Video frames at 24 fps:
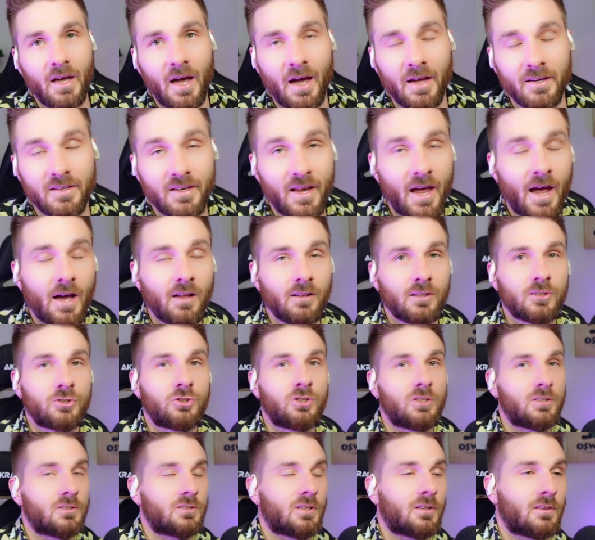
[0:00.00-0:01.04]
got
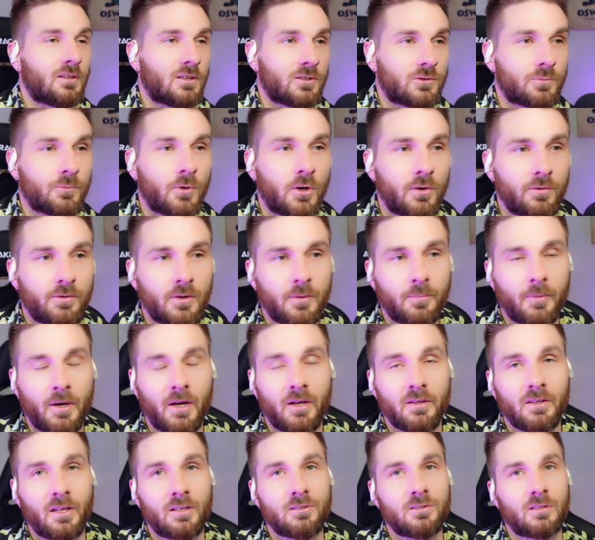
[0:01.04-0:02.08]
analogies in this movie,
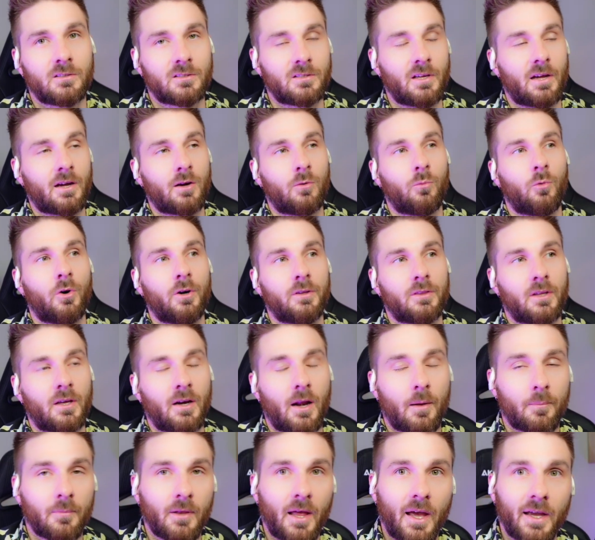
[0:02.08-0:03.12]
man. That's the second one that
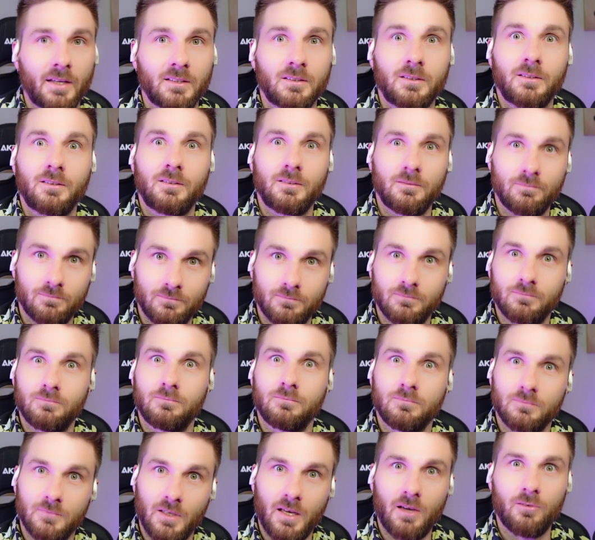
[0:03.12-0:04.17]
I'm like,
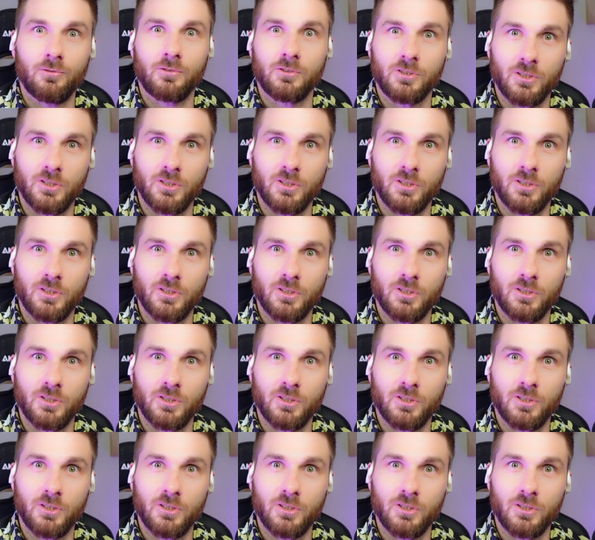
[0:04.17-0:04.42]
that was